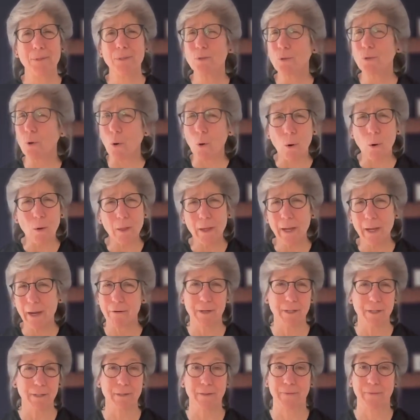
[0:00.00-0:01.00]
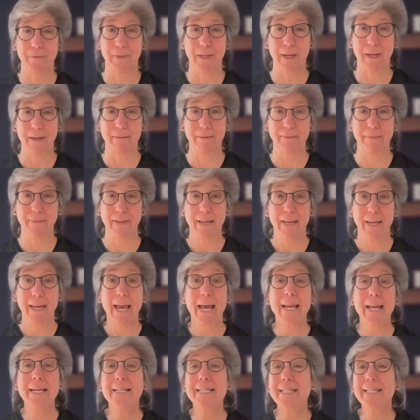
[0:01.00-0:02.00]
all areas of life
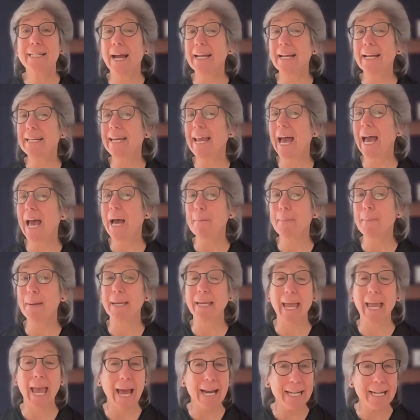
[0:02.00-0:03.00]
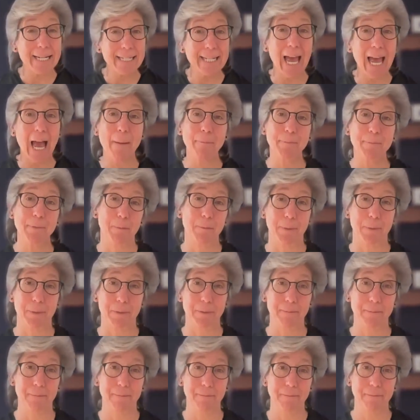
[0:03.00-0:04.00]
and is dynamic and
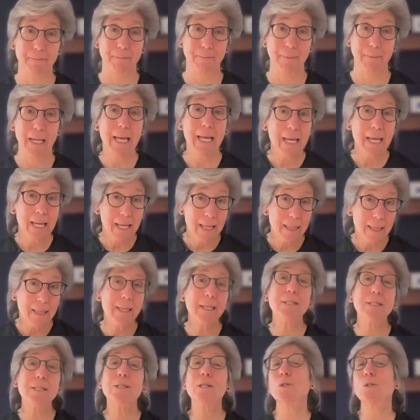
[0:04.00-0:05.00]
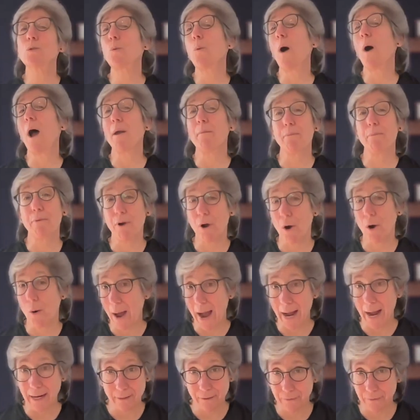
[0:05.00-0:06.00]
adaptable. This is why
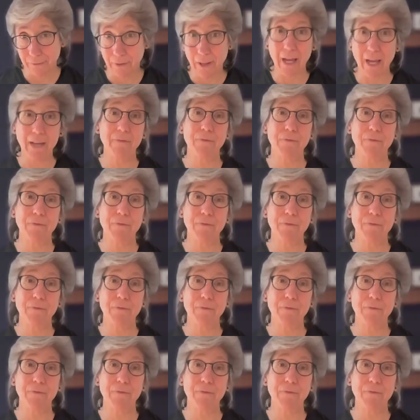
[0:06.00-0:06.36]
proactive life